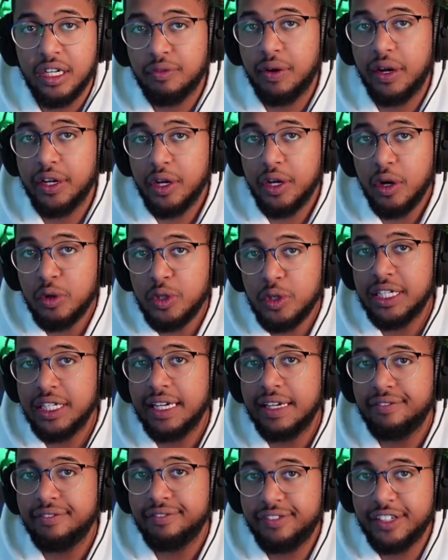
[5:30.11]

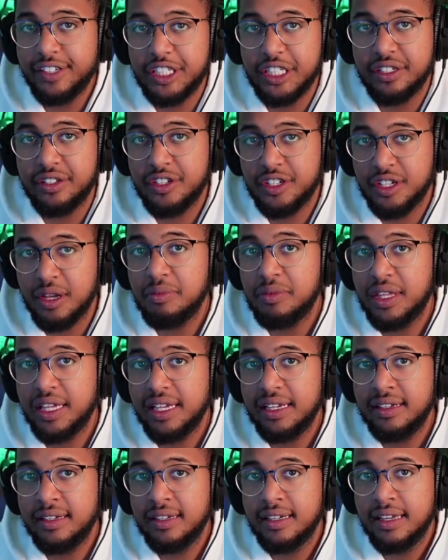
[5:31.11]
Ryoshi envisioned
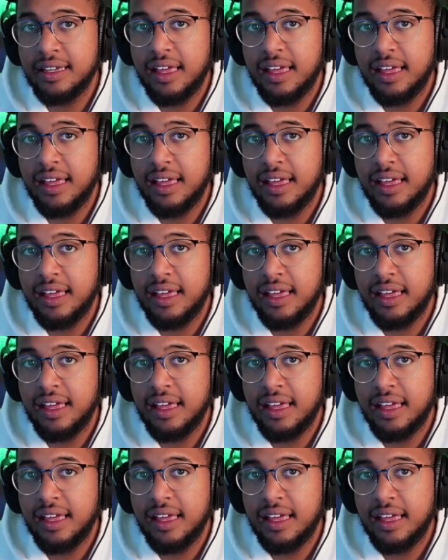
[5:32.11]
something